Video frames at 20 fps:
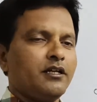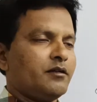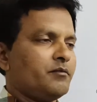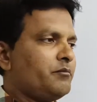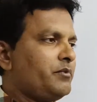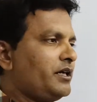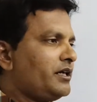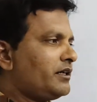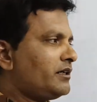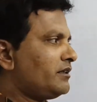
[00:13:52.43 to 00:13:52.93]

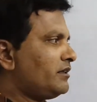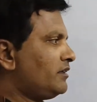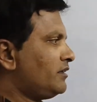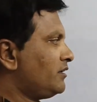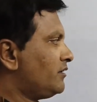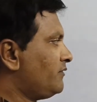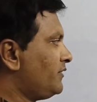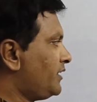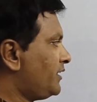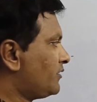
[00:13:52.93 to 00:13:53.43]
But
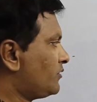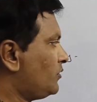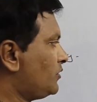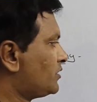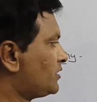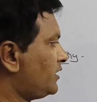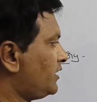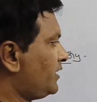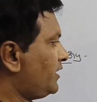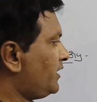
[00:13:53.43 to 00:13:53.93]
when a
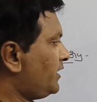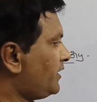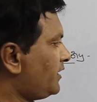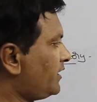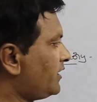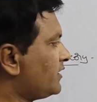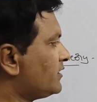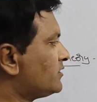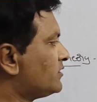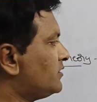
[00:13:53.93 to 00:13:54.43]
question
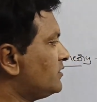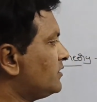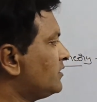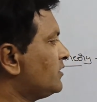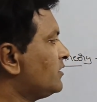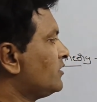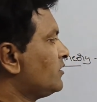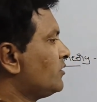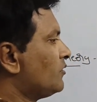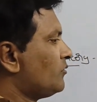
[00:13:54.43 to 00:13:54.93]
arises,
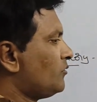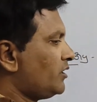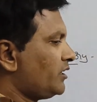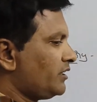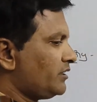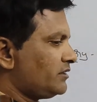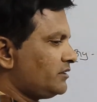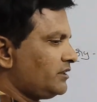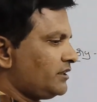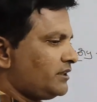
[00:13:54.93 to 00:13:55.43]
what
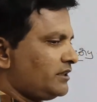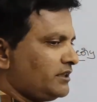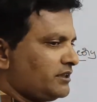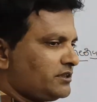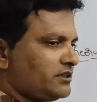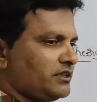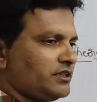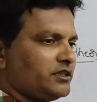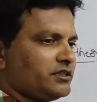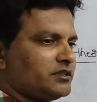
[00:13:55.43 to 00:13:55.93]
is the
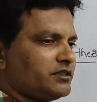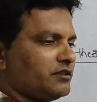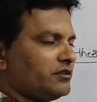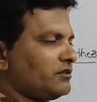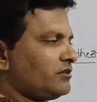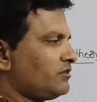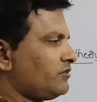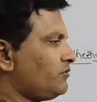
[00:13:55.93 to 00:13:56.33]
distinction?